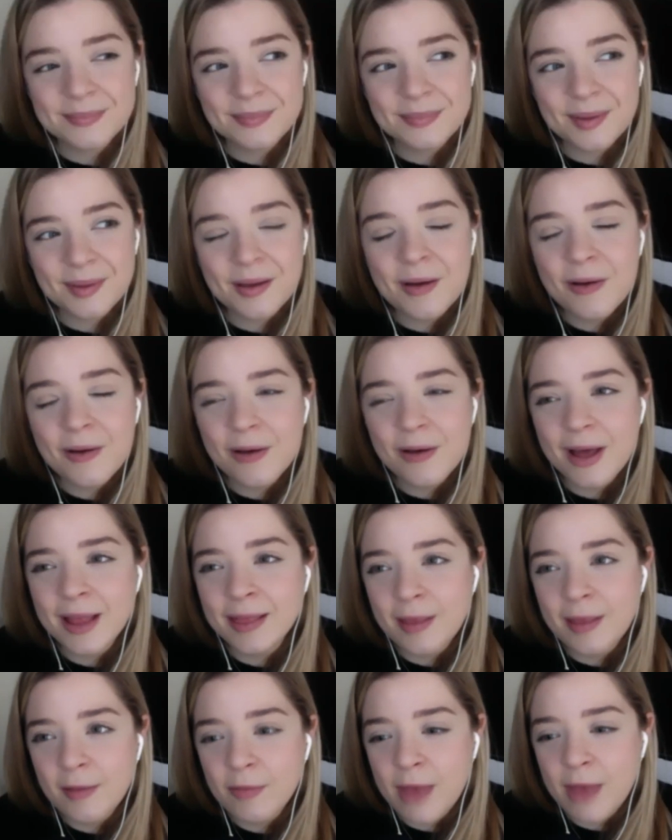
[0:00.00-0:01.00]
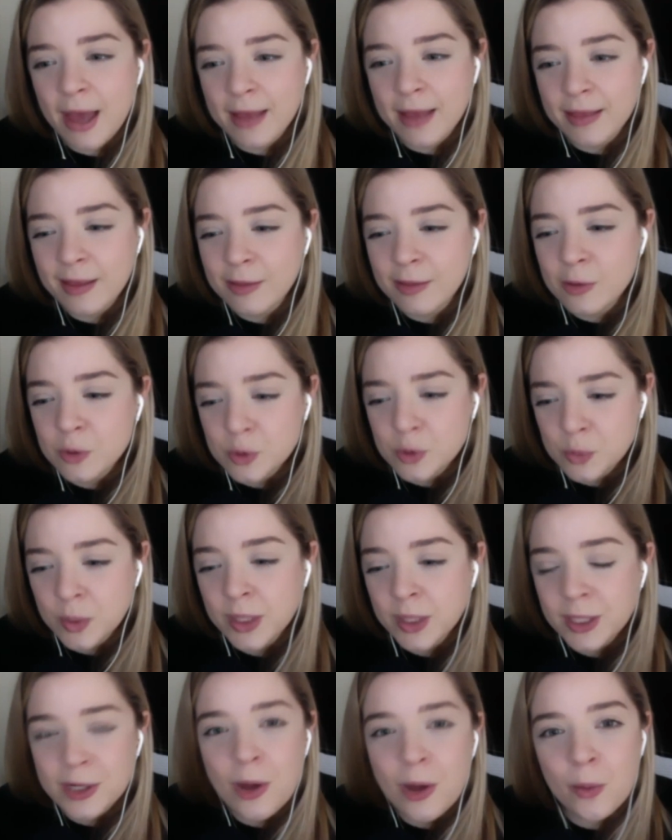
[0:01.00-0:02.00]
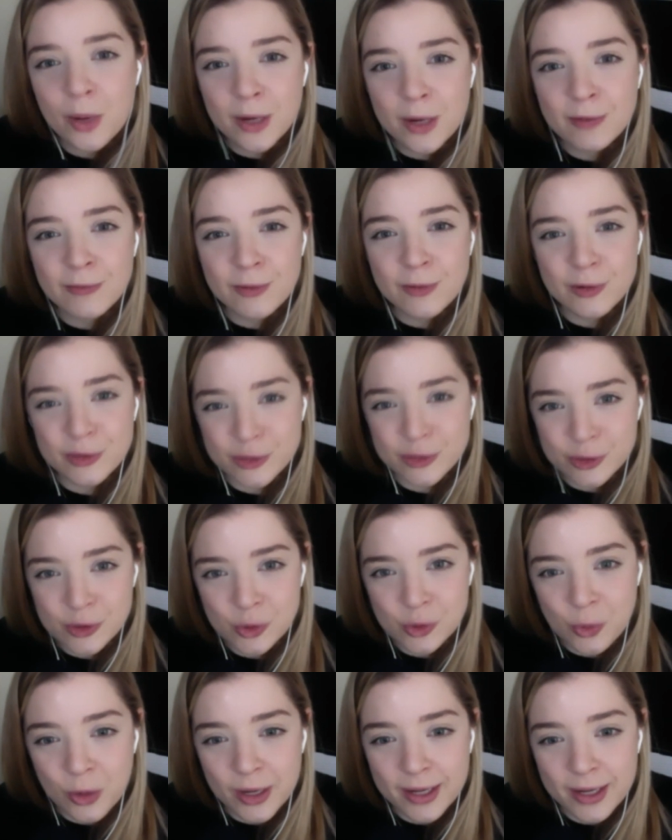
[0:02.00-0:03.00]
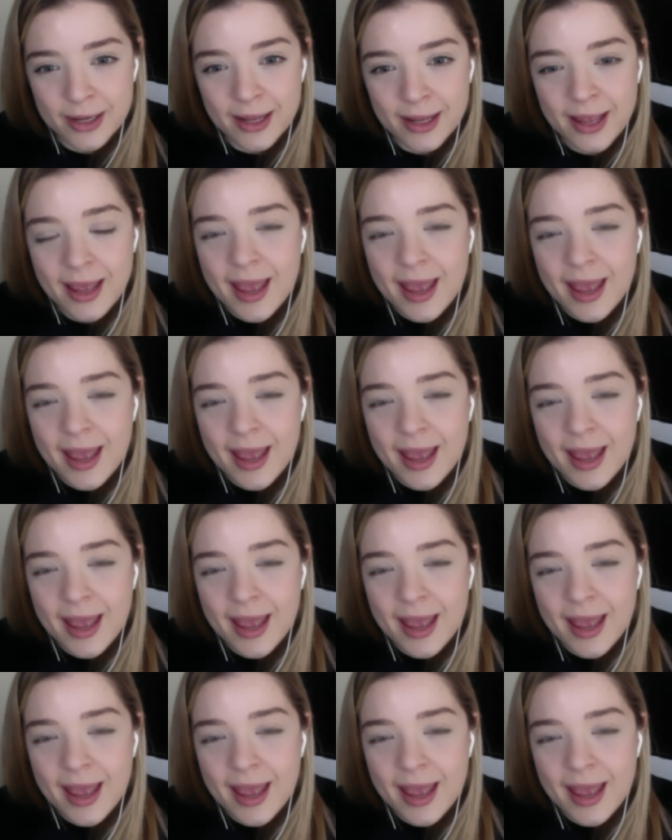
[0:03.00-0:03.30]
Oh, I love that there's really no inverse to joy.